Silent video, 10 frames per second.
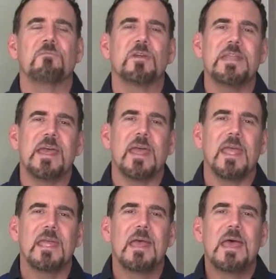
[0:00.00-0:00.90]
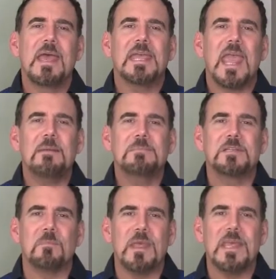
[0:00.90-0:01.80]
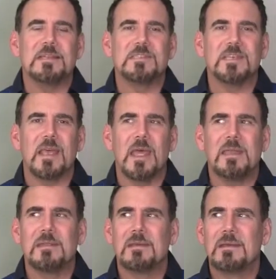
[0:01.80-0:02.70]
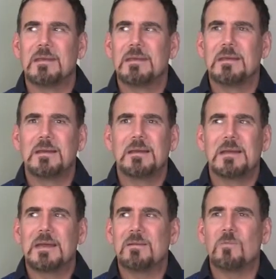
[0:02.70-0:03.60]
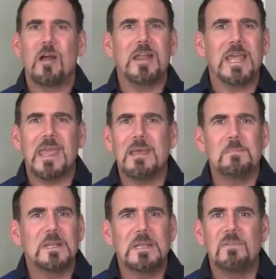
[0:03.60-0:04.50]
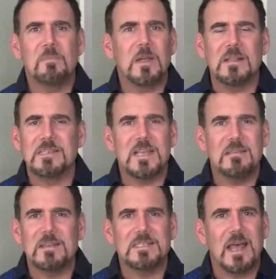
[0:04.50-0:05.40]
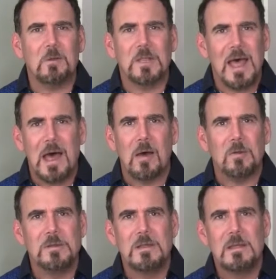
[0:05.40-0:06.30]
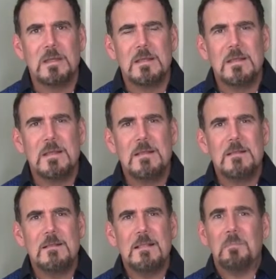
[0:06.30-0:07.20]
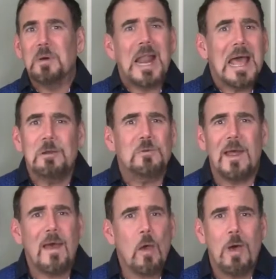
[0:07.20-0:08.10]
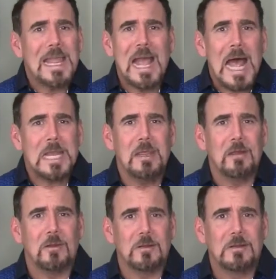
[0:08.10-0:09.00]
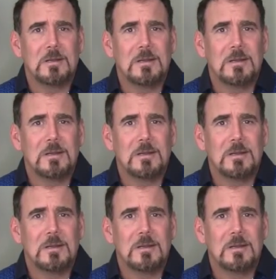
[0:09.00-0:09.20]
every day came to me and said, Ron, I can't believe I'm going to say this out loud, but I don't know how I got here.